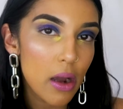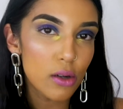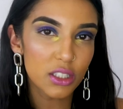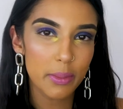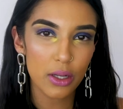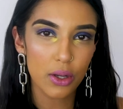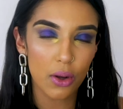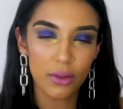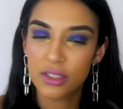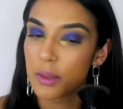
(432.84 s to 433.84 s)
My ultimate
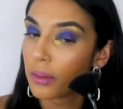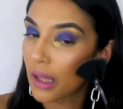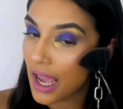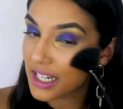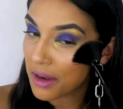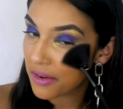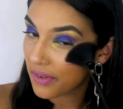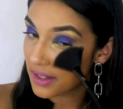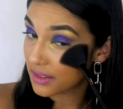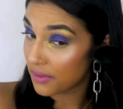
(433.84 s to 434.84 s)
goal is to blind my
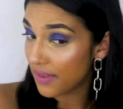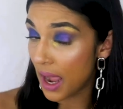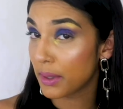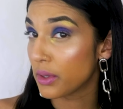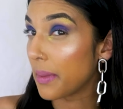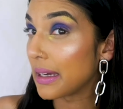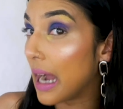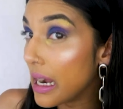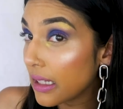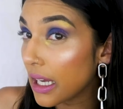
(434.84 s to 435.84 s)
friends and family with my
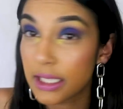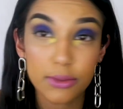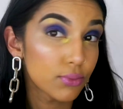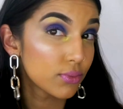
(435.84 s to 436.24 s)
highlight.